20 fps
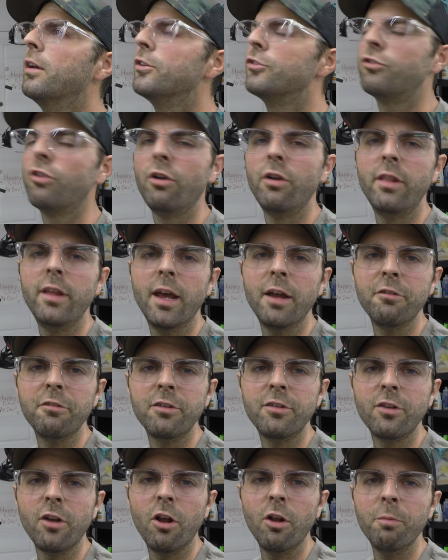show you the end
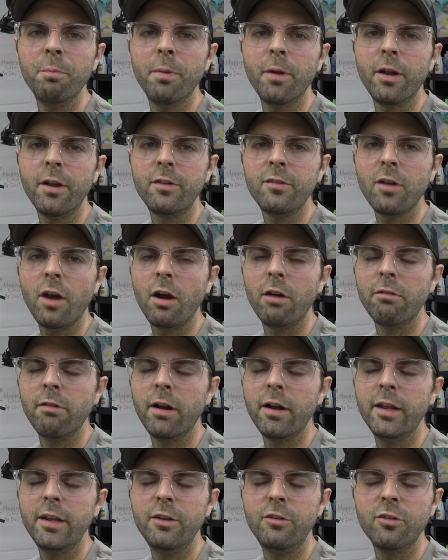result, but it's
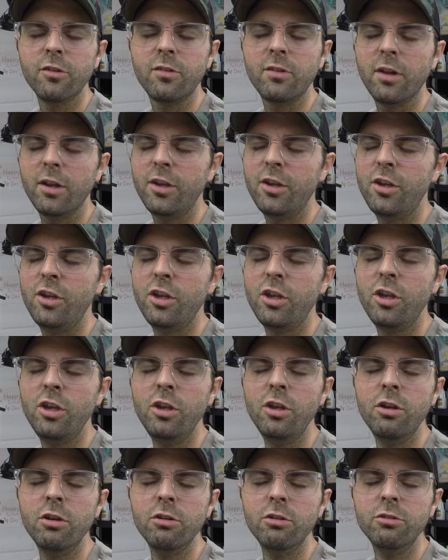already just a
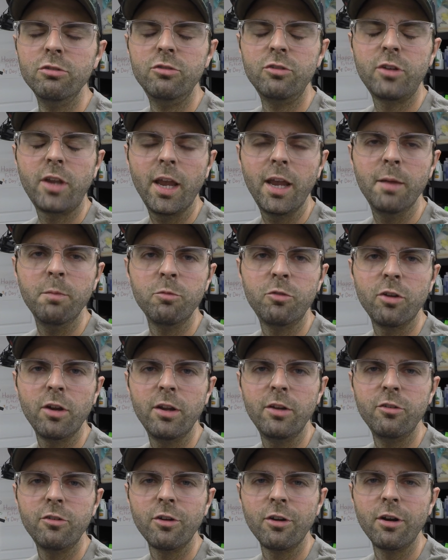huge game
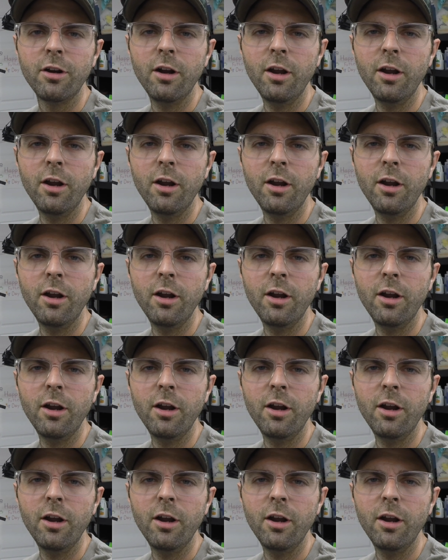changer.